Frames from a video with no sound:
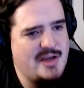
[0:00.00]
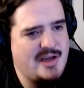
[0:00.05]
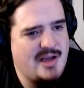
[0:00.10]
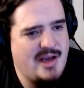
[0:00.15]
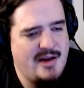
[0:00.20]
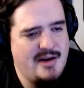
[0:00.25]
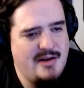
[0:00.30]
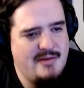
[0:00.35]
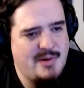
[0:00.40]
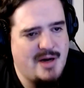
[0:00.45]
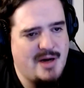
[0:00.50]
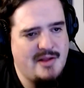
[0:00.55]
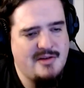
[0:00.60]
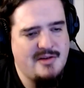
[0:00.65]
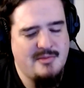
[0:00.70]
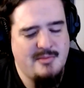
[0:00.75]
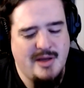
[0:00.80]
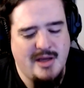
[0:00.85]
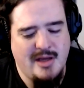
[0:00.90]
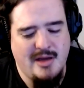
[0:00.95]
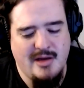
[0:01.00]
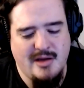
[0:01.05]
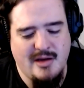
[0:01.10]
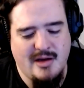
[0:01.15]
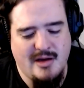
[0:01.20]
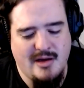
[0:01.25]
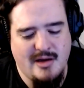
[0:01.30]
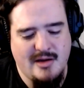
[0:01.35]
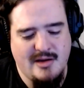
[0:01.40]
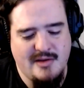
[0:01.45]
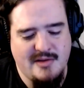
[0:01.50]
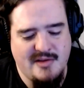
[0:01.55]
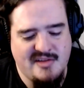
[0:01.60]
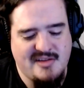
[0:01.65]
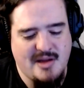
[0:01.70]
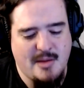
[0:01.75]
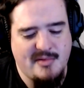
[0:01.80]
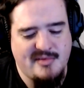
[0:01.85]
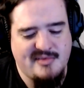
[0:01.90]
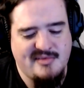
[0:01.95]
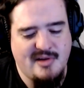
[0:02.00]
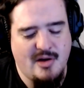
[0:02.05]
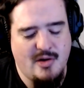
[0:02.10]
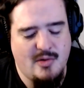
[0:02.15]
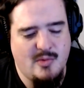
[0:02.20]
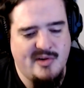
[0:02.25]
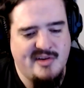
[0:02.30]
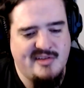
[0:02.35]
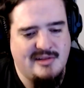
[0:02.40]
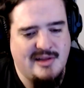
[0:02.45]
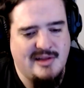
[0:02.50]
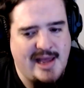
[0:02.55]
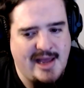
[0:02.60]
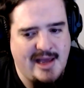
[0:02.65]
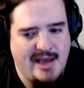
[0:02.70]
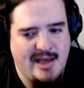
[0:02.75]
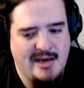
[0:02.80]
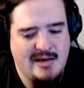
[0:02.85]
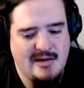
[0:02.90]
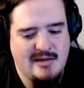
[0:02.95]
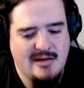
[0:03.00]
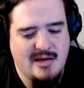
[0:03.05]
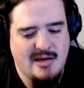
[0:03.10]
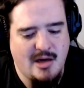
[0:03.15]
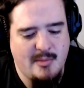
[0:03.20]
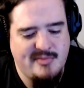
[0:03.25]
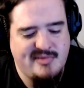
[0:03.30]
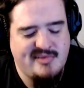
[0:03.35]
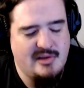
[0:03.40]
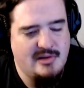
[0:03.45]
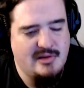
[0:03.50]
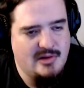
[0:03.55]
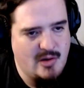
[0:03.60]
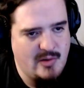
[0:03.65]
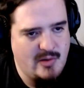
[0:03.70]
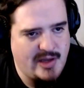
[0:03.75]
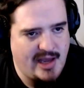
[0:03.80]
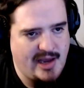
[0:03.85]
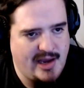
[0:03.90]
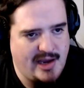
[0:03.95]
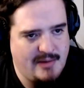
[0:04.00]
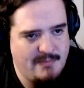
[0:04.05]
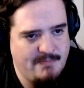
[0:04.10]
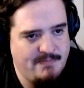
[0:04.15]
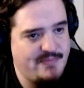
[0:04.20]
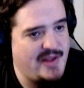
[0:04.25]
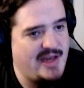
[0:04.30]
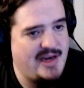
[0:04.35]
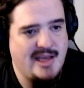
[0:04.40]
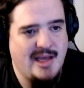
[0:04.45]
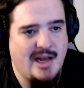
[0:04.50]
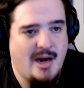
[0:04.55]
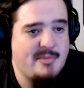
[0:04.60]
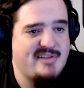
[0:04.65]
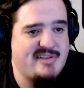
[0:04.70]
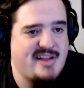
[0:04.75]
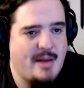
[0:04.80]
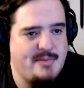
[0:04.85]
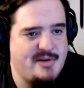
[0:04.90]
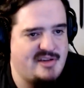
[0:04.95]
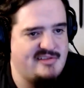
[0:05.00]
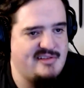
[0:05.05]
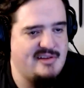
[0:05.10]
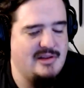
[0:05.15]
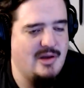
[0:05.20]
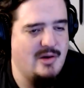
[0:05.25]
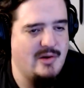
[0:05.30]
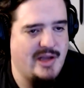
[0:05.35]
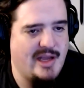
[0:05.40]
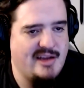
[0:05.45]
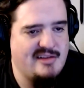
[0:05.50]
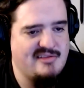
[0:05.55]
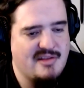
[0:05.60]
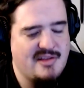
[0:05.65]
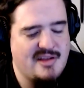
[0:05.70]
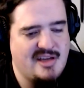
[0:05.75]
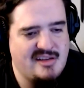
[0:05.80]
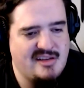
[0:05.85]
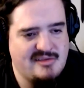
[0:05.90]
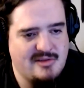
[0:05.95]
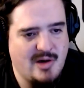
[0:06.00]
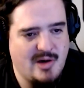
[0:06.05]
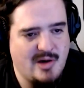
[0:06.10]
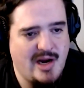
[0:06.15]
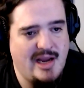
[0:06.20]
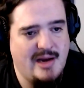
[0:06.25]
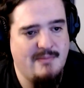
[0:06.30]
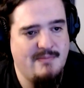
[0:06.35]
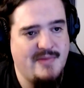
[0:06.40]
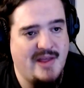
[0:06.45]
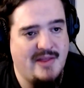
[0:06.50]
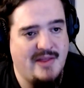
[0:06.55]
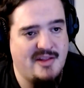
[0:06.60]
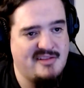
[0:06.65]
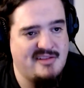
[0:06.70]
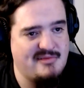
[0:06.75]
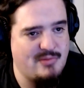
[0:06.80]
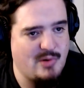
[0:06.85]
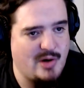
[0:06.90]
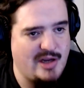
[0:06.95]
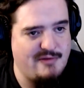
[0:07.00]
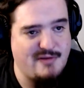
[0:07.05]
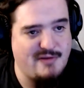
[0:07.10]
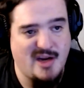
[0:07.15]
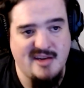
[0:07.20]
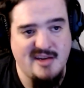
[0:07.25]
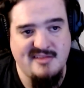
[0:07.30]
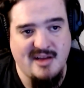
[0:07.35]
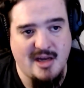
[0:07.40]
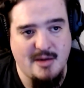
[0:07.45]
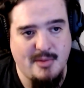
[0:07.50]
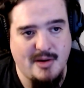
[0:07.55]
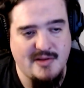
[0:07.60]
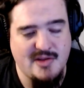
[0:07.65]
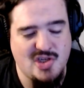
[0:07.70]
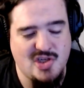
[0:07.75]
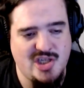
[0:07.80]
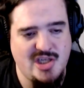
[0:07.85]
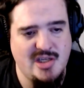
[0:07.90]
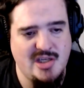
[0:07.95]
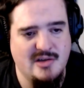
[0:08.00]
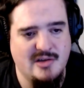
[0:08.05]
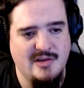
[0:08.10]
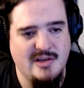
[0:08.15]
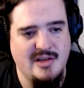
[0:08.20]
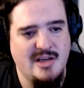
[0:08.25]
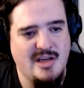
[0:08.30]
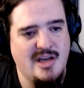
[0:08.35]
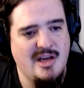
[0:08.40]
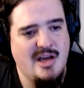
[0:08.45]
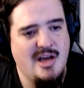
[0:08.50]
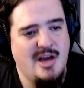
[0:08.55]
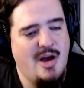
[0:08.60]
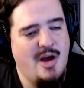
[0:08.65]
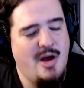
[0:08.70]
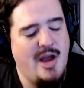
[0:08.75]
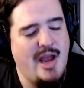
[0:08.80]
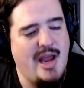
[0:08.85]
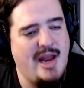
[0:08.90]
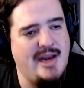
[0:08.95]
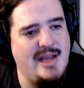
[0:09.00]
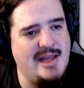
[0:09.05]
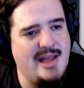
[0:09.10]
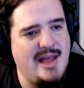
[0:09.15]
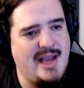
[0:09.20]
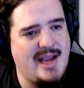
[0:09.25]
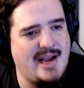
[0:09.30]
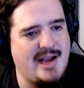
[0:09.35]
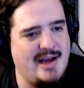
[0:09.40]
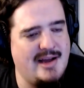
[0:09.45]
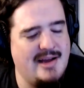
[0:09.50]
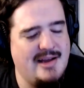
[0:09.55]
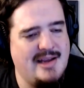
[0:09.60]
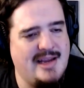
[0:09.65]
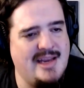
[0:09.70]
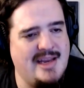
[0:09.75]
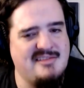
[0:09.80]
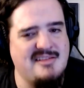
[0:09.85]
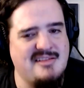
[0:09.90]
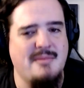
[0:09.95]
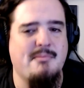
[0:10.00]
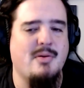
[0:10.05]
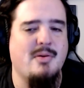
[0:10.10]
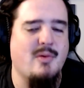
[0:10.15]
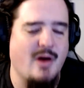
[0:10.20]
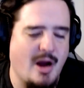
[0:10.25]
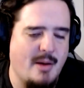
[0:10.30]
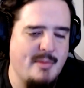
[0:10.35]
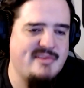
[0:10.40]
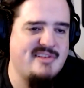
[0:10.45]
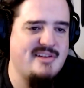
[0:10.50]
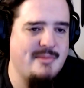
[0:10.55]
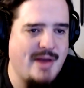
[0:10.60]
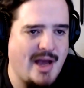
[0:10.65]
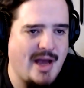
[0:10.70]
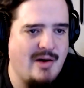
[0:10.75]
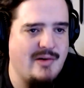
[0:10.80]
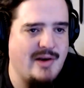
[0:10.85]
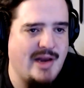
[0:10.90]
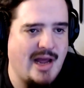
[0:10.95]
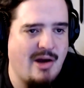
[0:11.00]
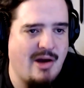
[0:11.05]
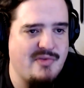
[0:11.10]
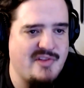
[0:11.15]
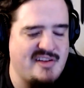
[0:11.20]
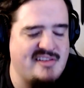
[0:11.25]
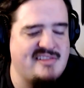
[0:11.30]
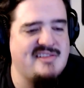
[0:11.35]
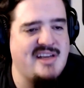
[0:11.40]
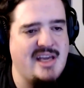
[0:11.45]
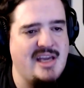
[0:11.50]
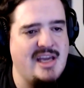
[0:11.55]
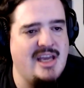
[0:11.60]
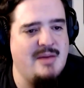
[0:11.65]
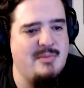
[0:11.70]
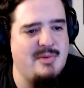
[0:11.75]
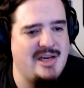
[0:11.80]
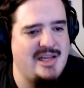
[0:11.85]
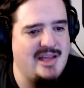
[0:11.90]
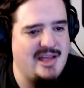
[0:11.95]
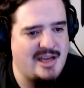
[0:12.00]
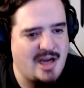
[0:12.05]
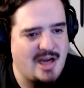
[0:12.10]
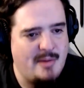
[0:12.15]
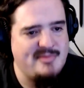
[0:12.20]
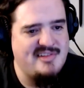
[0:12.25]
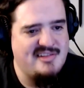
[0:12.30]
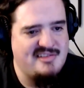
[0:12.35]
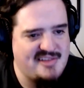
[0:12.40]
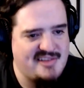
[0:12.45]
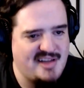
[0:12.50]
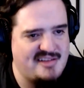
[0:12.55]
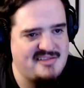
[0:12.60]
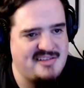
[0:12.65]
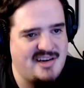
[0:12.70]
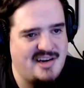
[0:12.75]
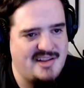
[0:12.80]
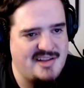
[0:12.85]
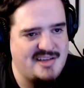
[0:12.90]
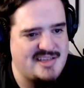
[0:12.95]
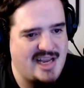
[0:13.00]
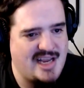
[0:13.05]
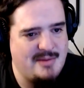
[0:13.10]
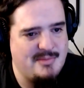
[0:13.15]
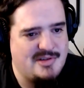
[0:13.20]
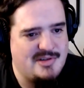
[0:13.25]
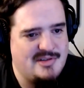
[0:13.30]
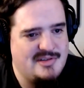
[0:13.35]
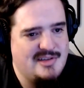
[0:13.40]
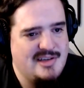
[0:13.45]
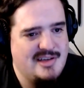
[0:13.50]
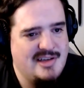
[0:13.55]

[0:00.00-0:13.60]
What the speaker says: that kind of bothered me in this episode was Lan comes to Logain, and again, I'm just happy to see Logain because I think he's great, and this is where he finds out about the shield, and he doesn't promise him out and out this key, but he like comes and sets it on the table,